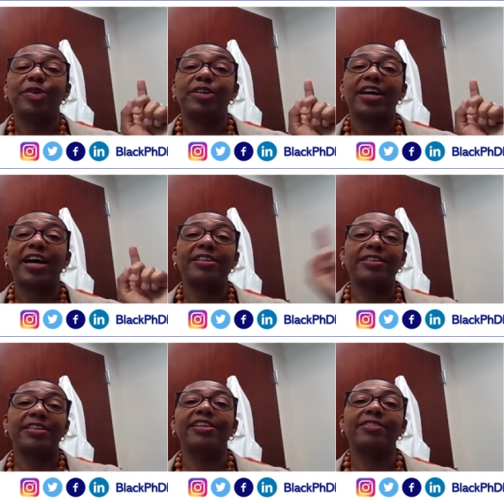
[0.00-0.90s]
but i
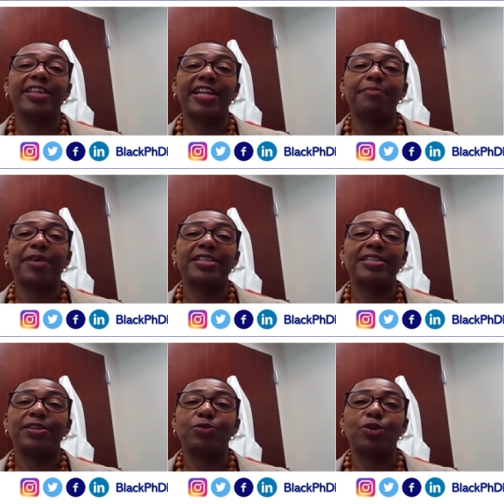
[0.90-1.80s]
didn't think that i might
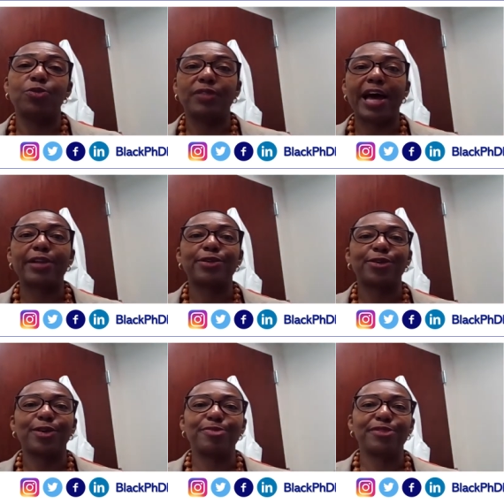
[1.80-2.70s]
need a rope ladder
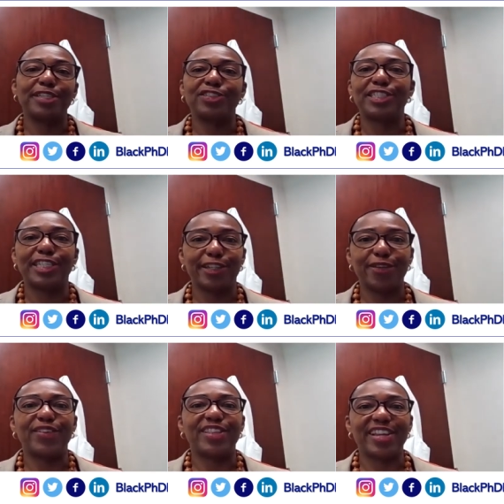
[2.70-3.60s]
or a bridge to get
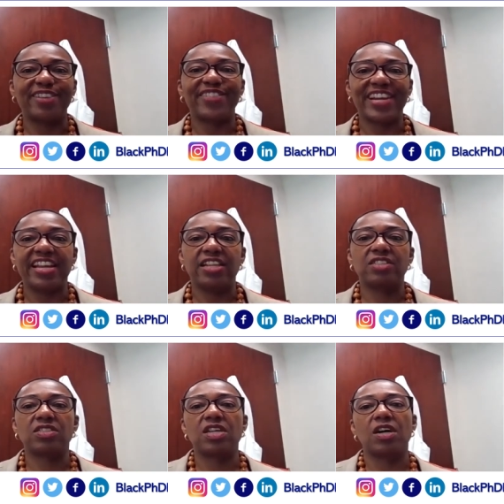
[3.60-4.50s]
over there right
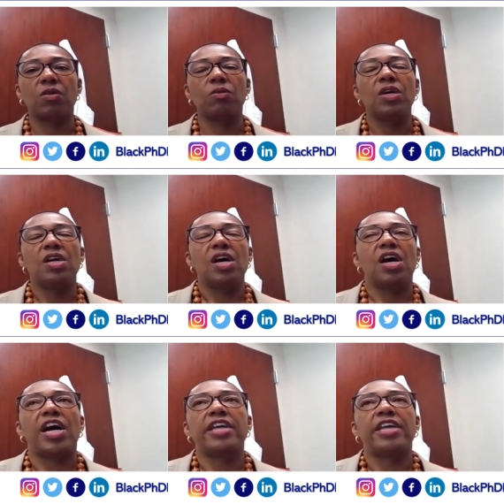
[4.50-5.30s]
so uh,